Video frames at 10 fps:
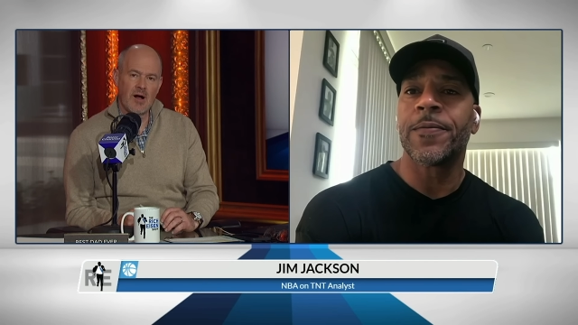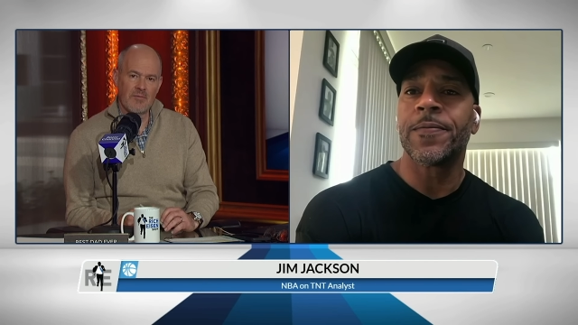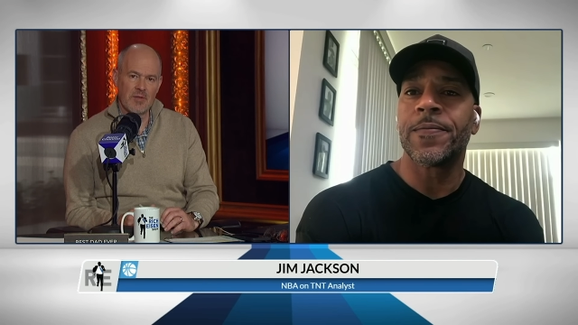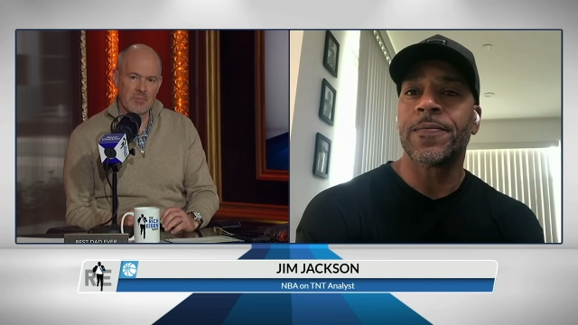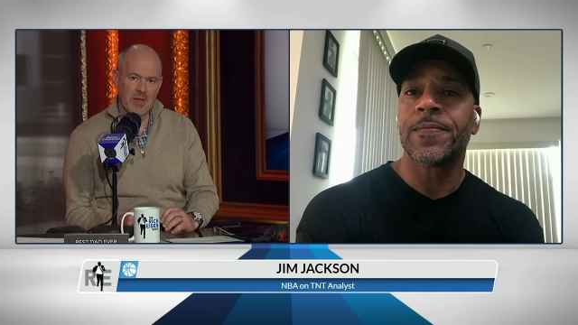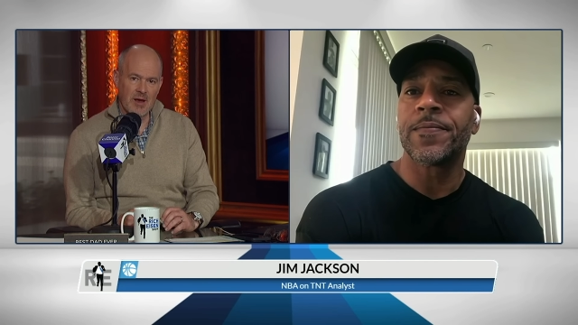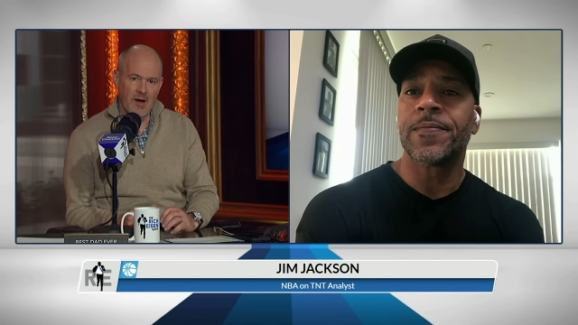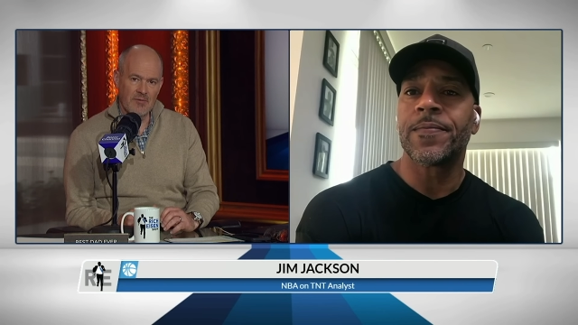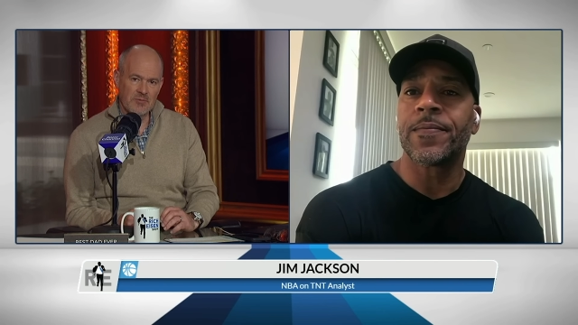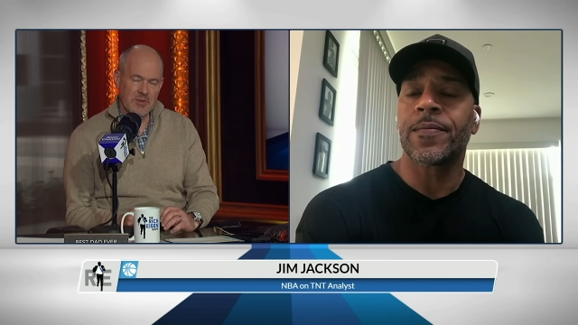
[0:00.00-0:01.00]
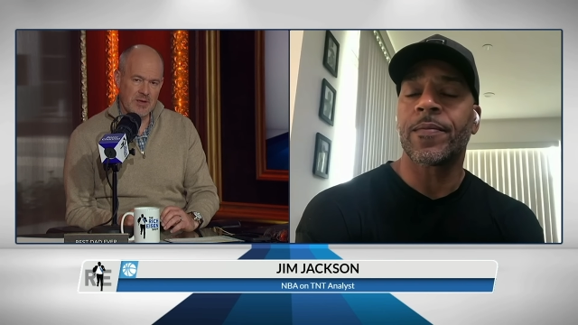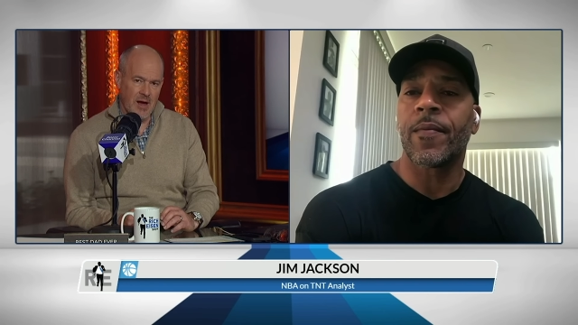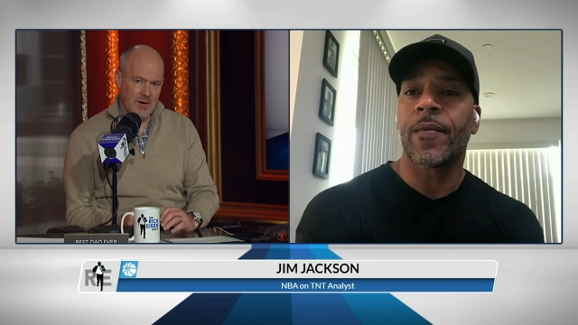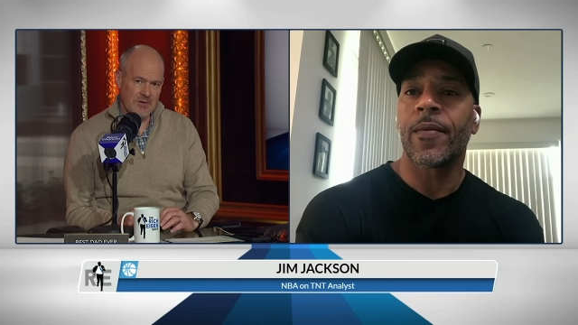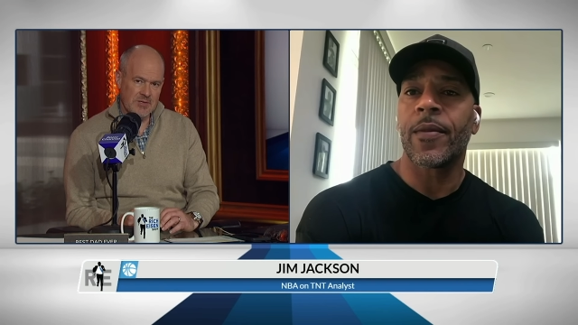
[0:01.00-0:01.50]
Speaker 1: of the playoffs with
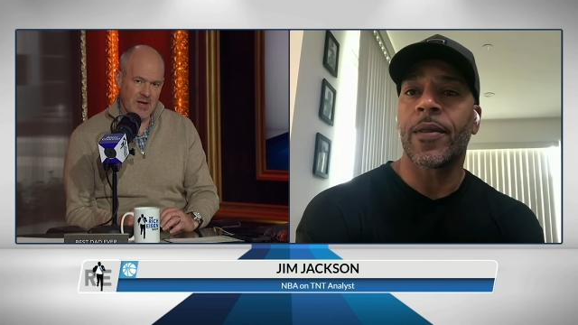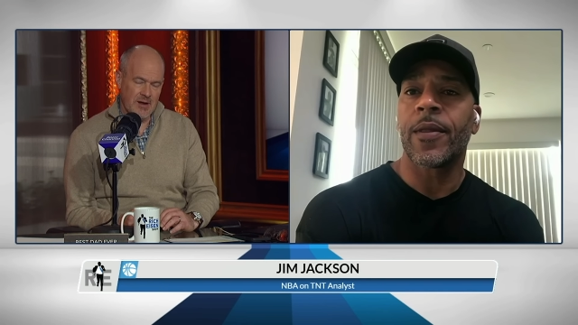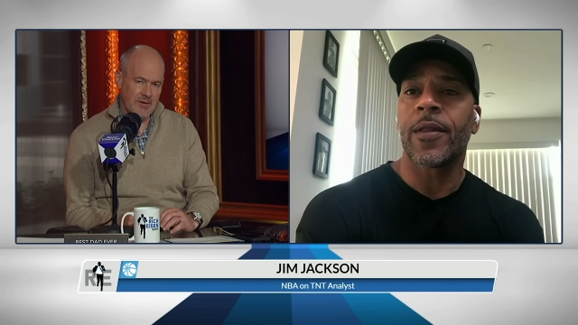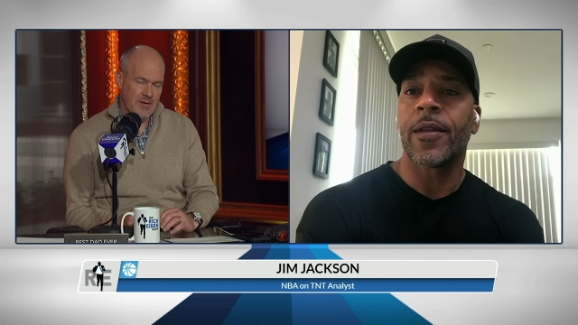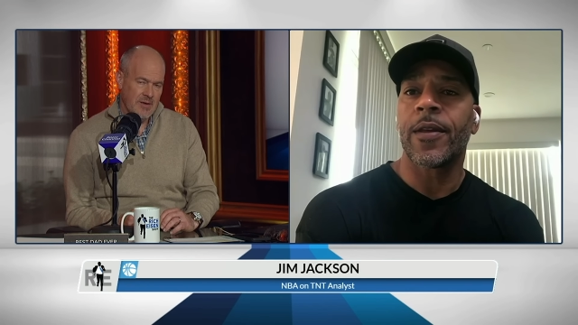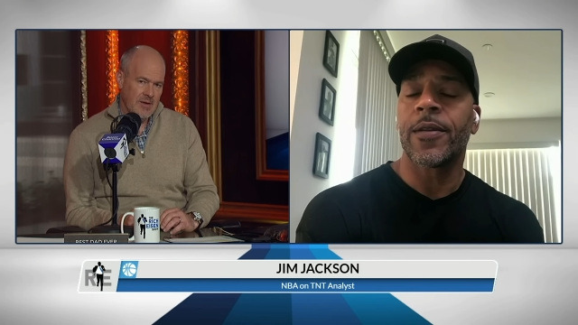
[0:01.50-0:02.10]
Giannis not